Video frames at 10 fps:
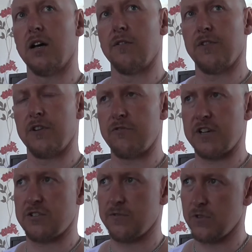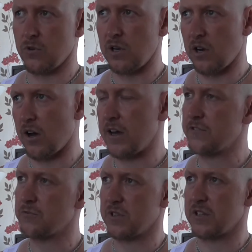for the rest of your
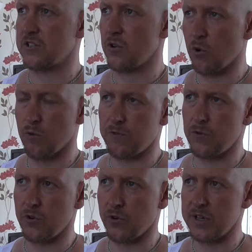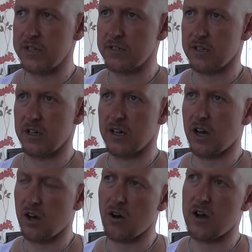lives with this awful noise at a
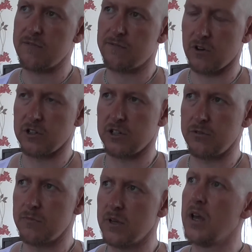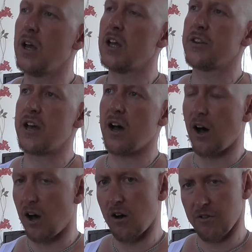high volume. There
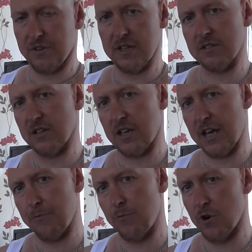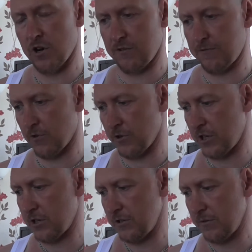are things that can work for
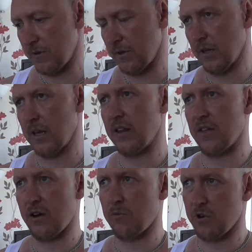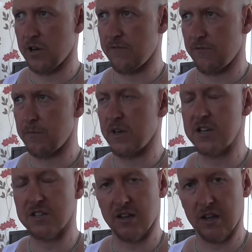you. They are working for me,
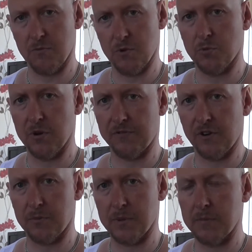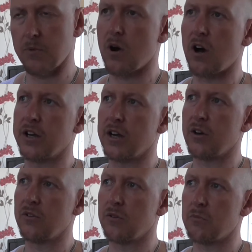so they will work for other people. I
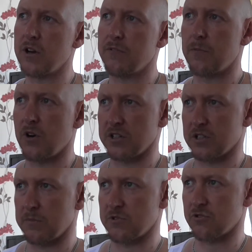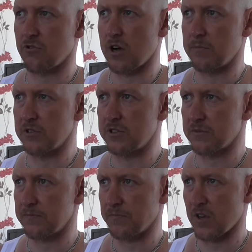know that one of my subscribers,
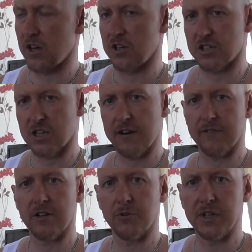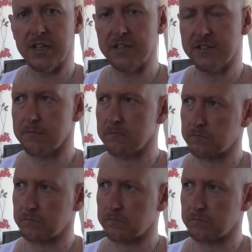Sarah Louise,